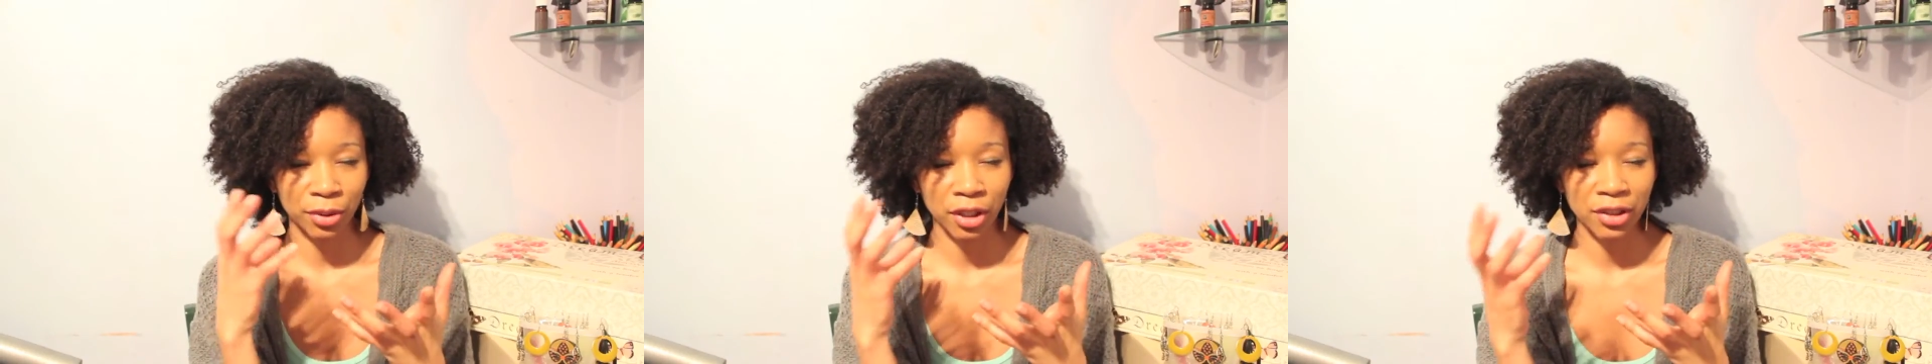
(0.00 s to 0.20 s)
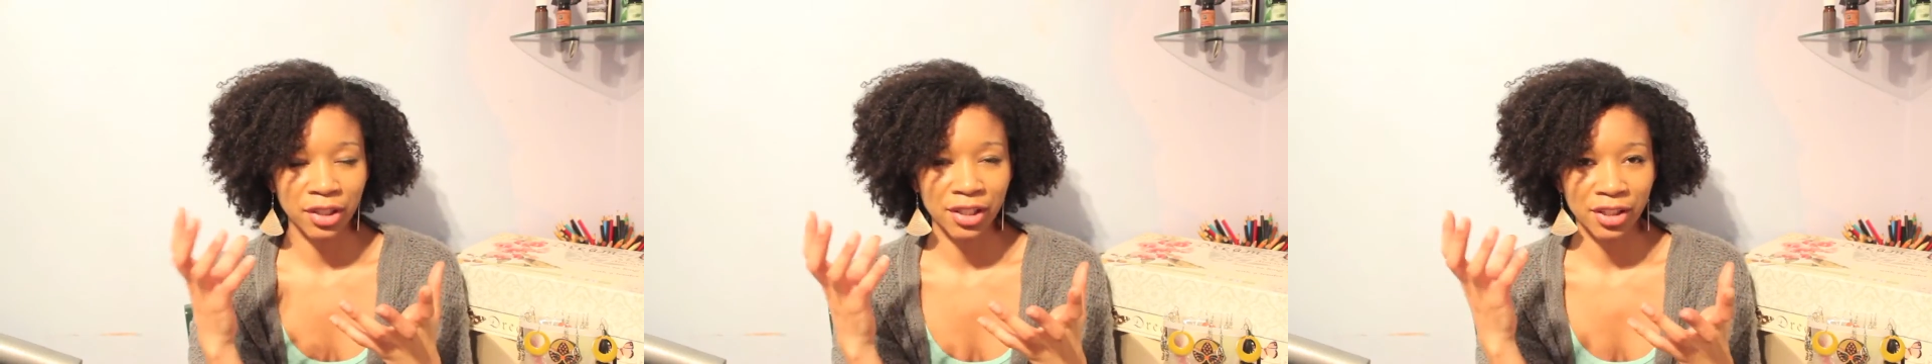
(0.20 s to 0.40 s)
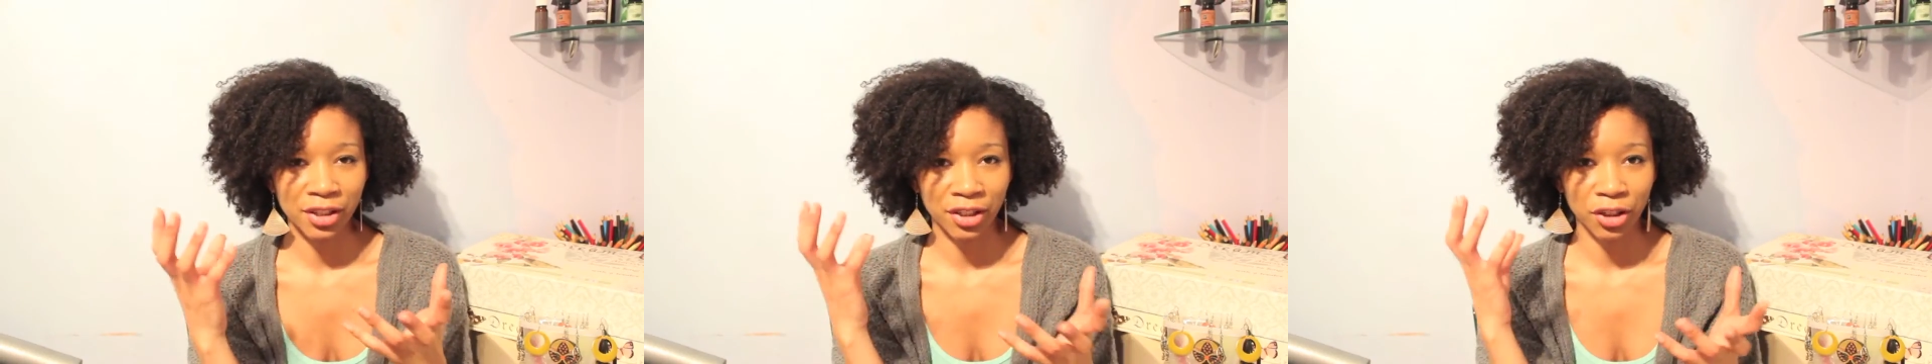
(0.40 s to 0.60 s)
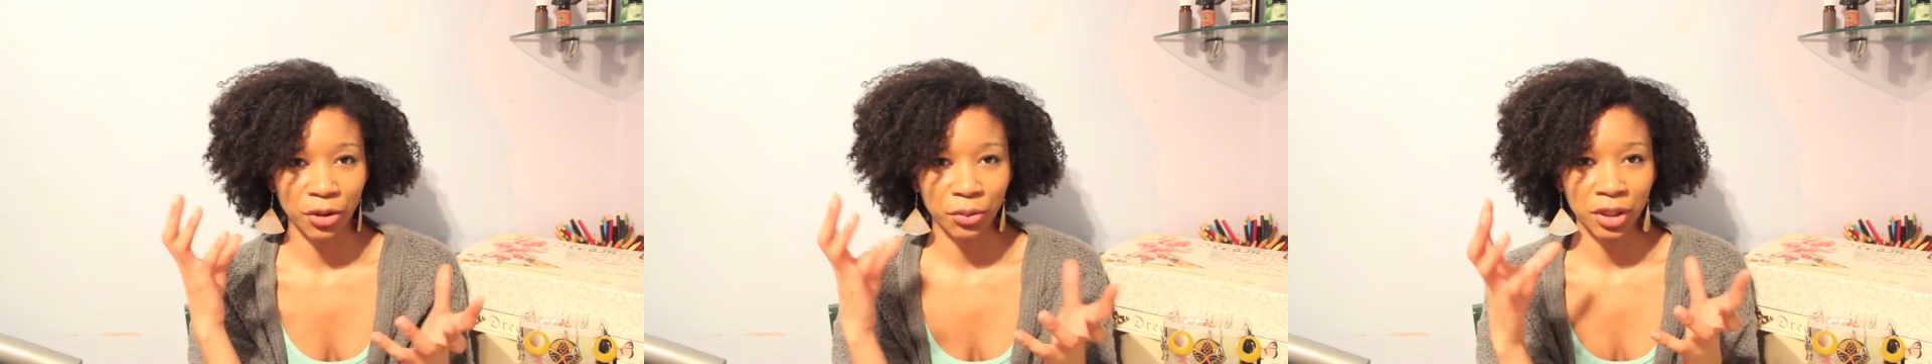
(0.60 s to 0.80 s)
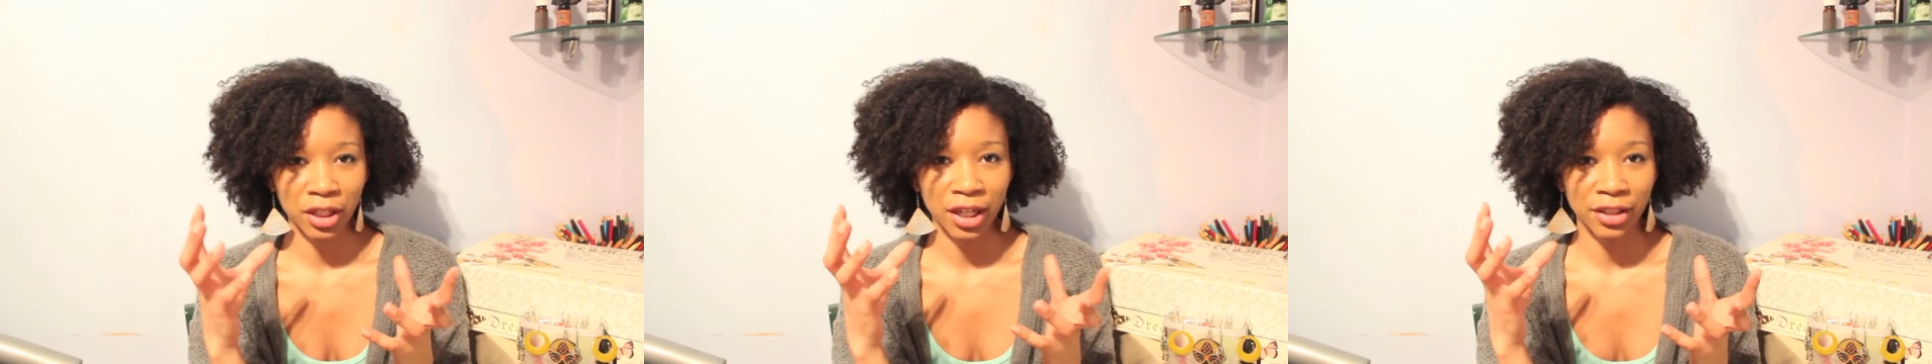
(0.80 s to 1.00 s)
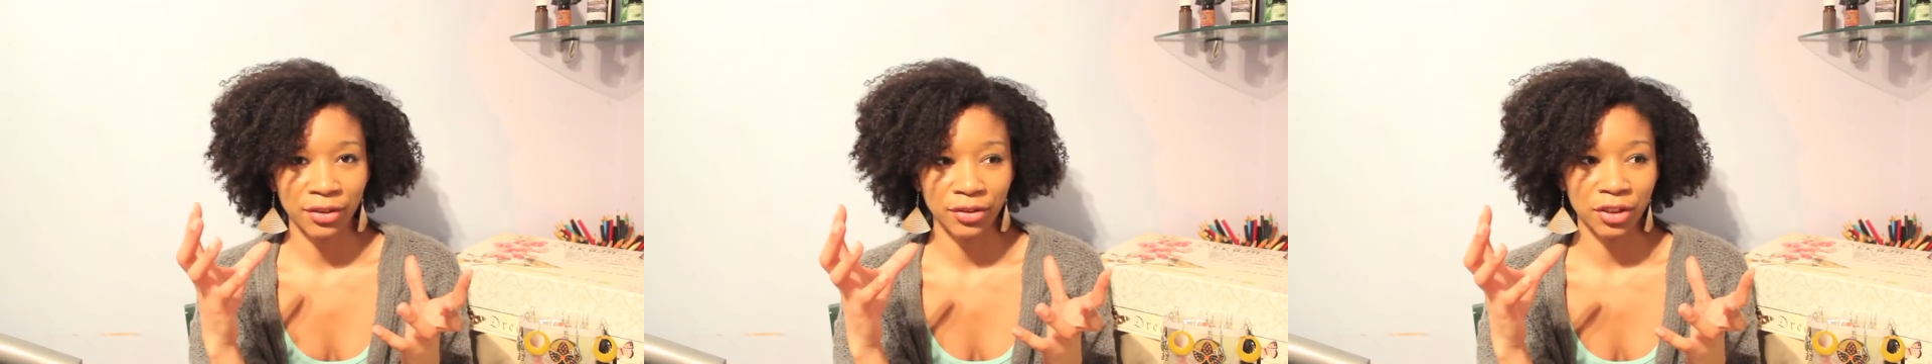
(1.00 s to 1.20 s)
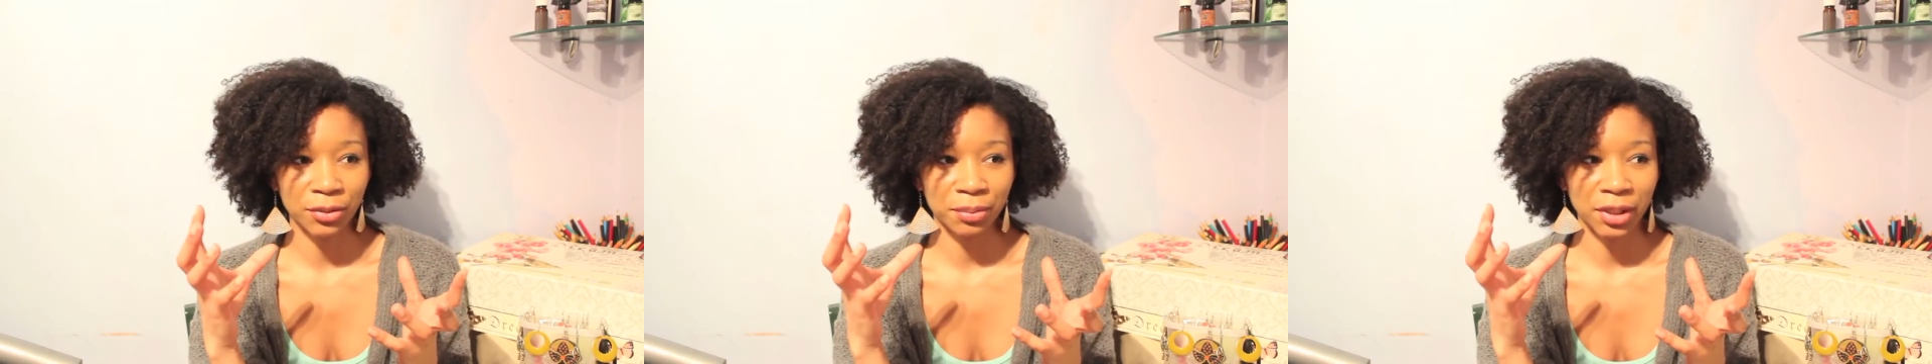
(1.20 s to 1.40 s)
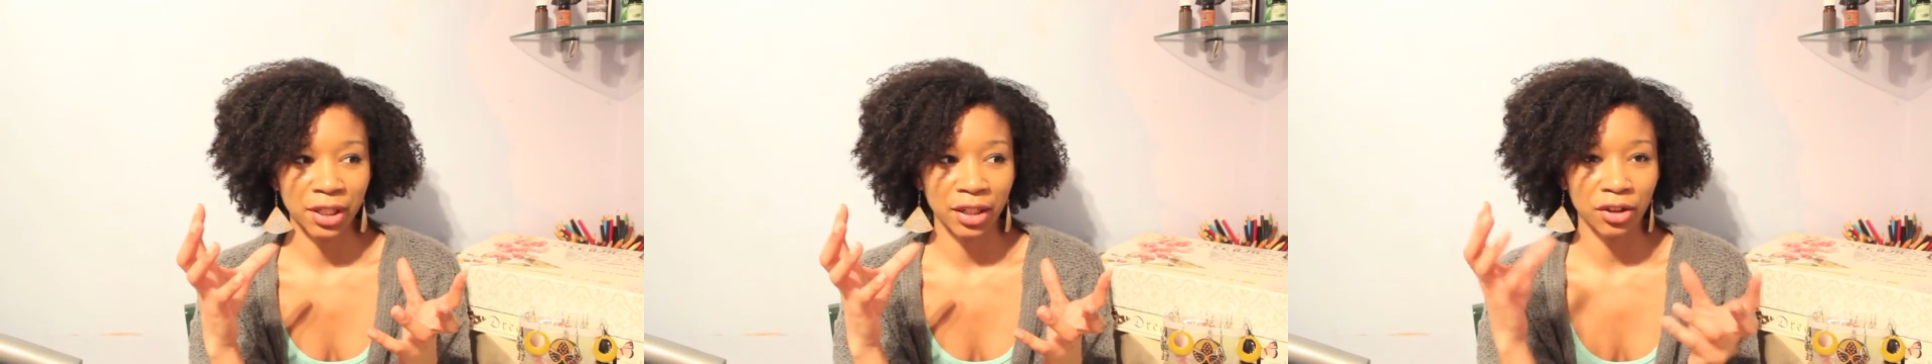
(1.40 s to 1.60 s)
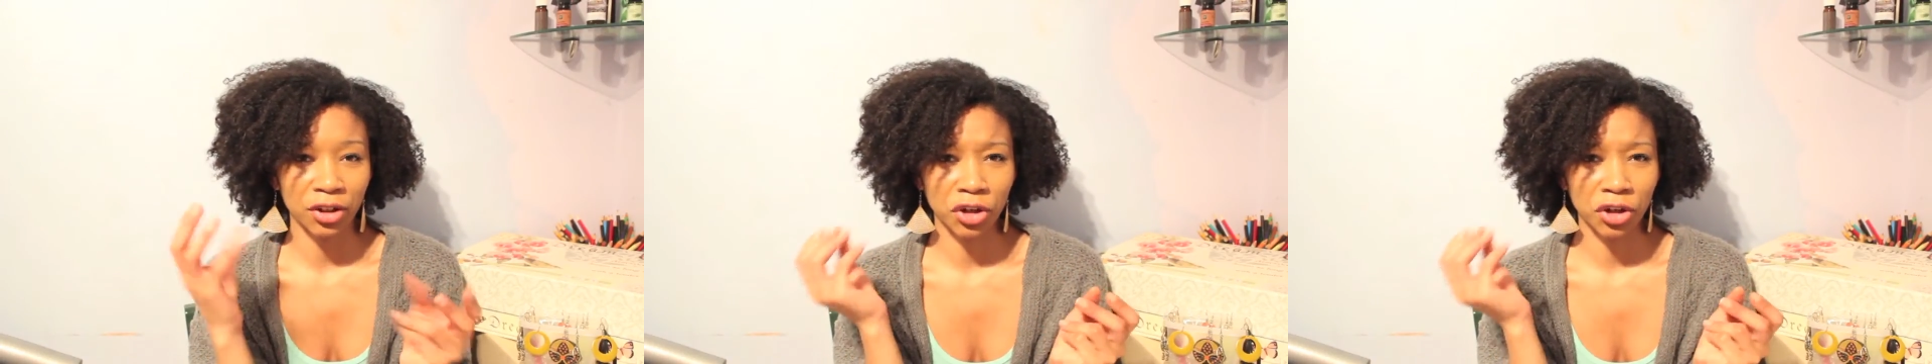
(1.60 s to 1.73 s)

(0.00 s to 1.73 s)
protein, so I don't want to kind of just be like,